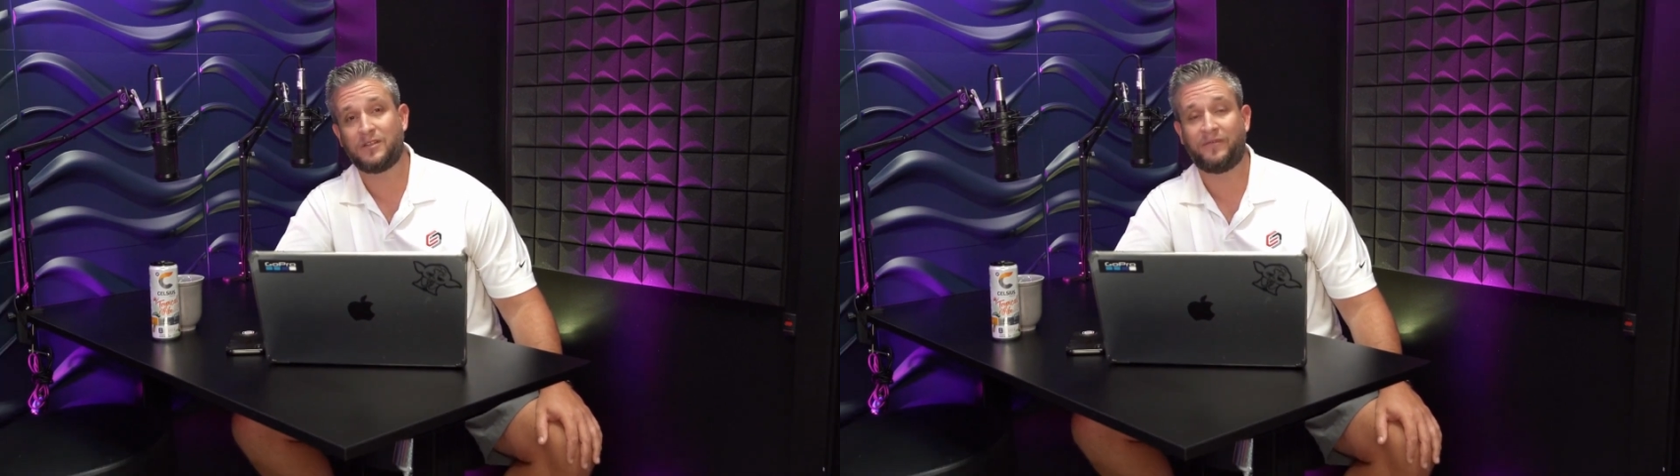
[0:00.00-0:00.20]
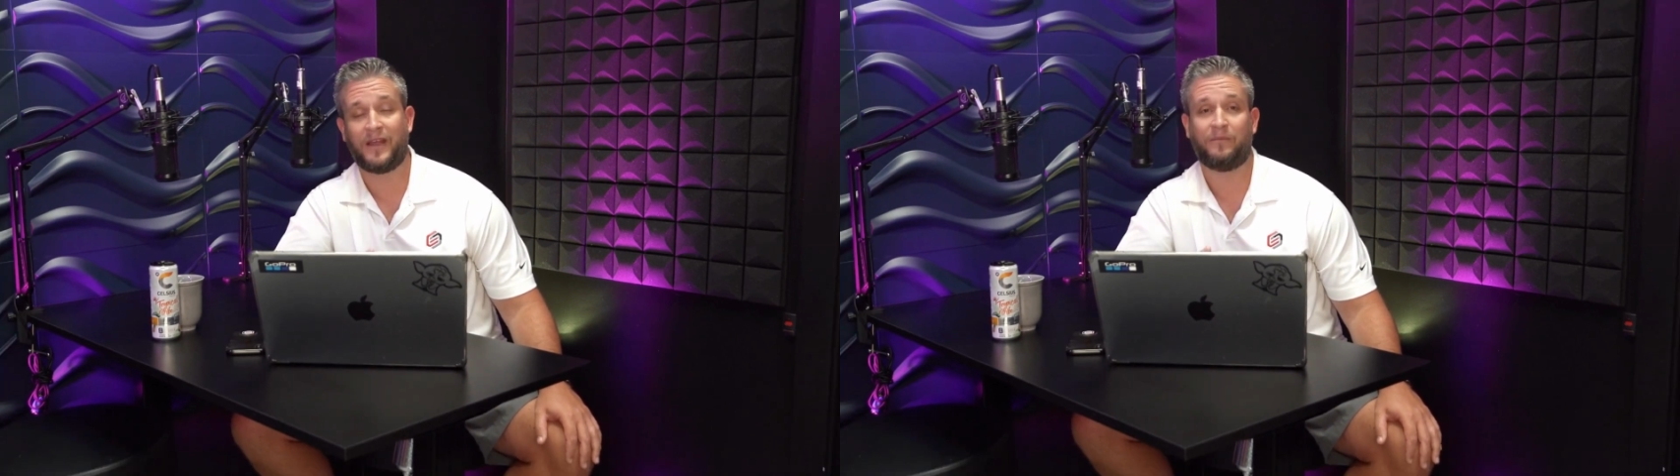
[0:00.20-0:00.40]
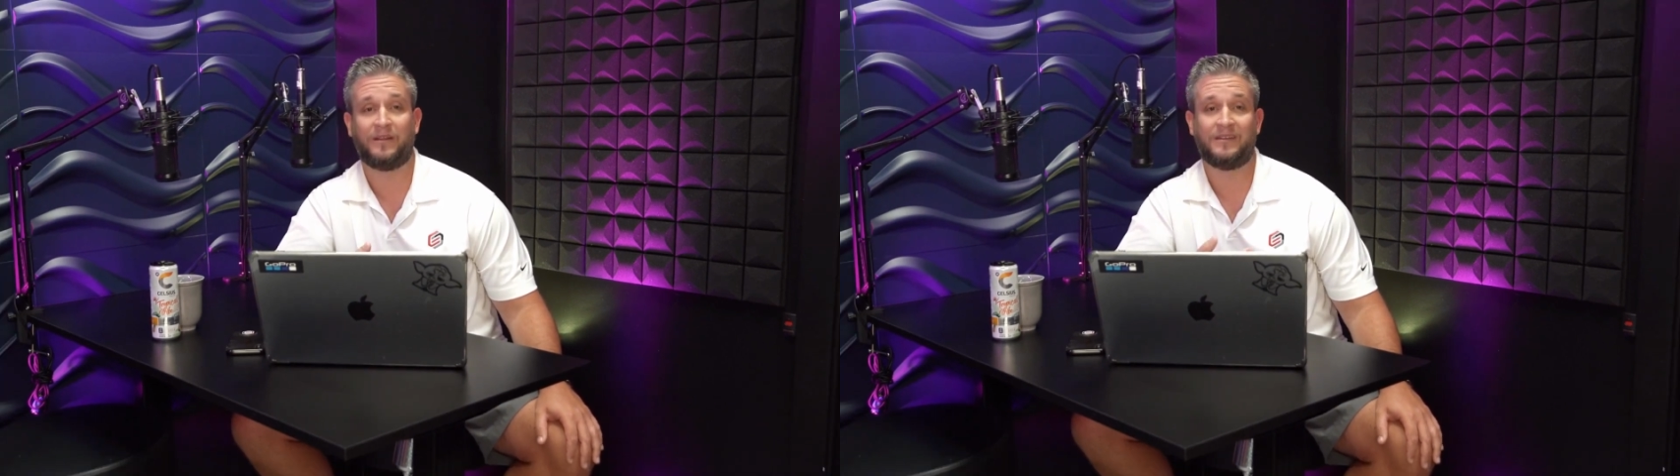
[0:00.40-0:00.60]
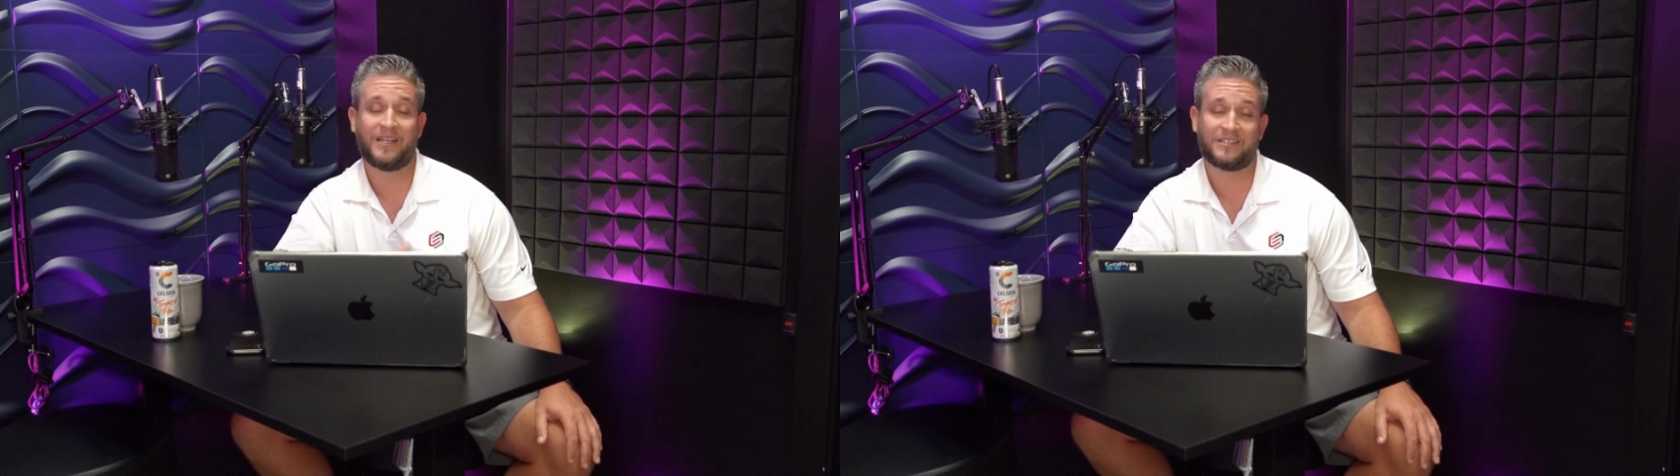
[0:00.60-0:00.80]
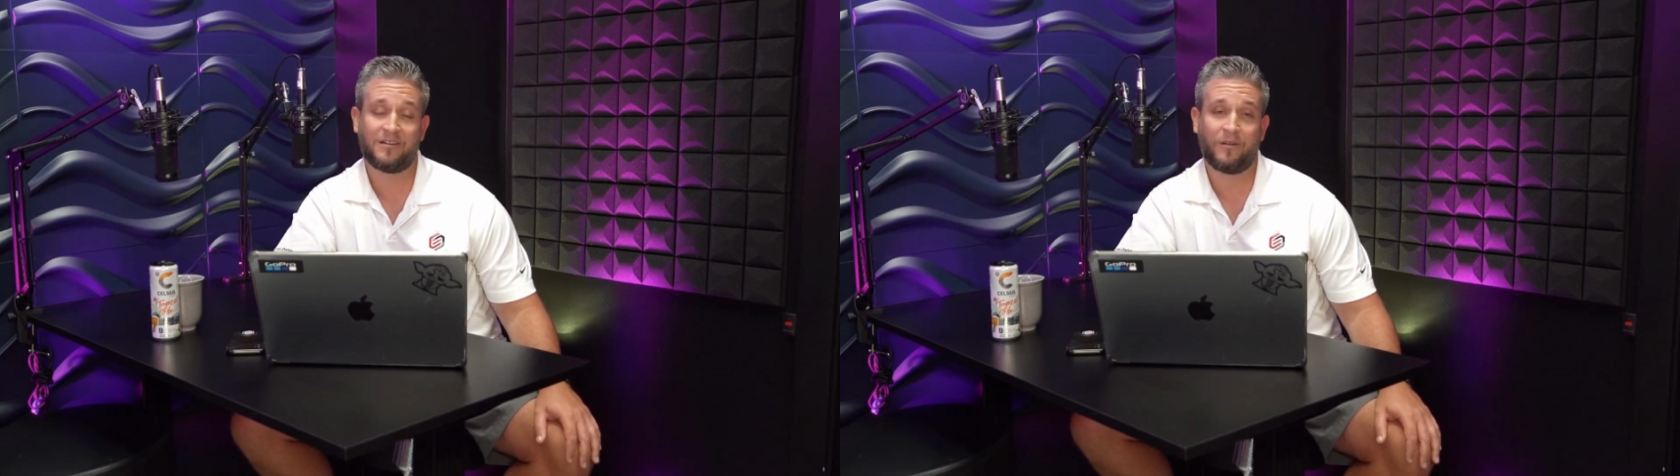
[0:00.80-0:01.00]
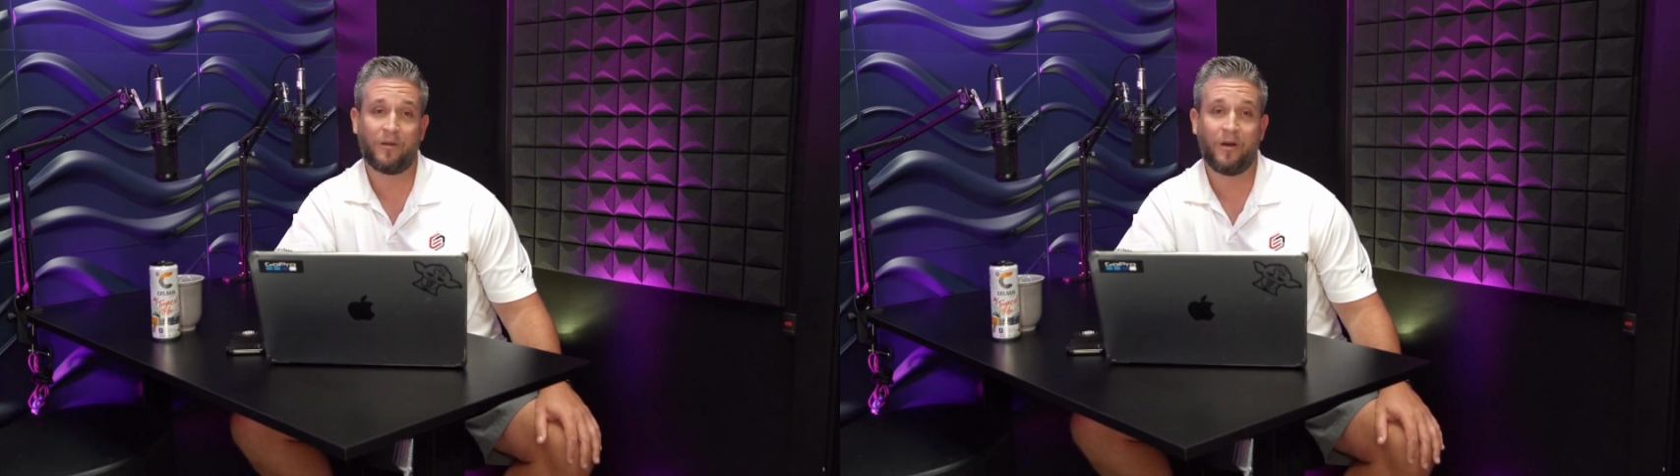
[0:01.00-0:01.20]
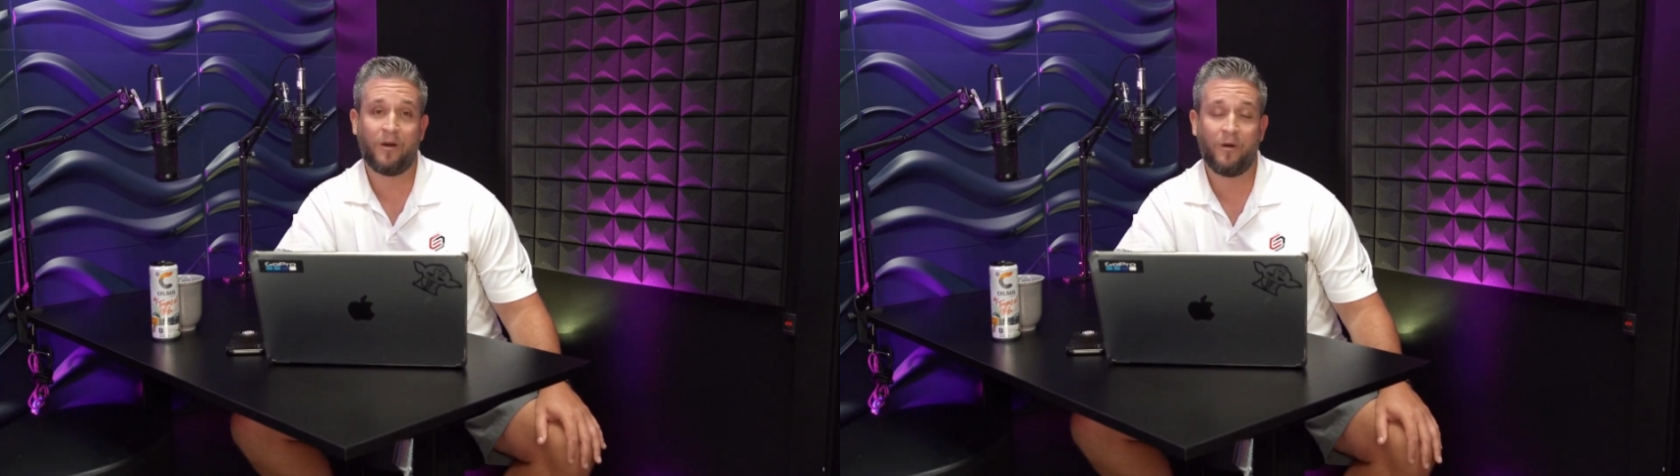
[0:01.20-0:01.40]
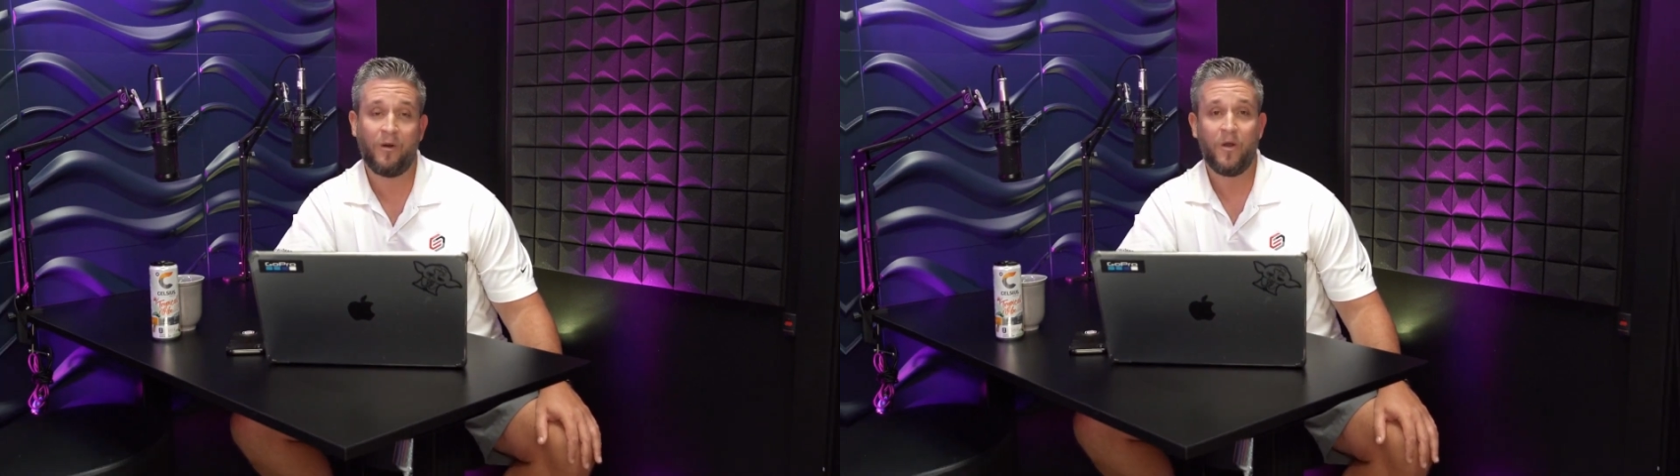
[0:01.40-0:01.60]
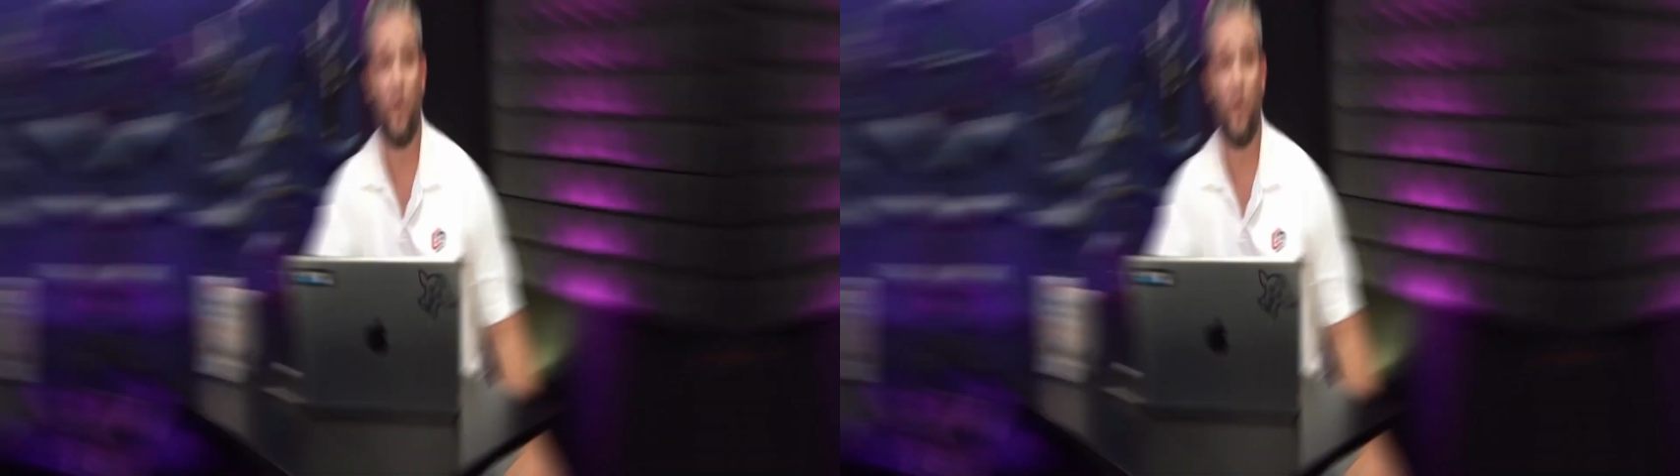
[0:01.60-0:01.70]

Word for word: the family doesn't grow,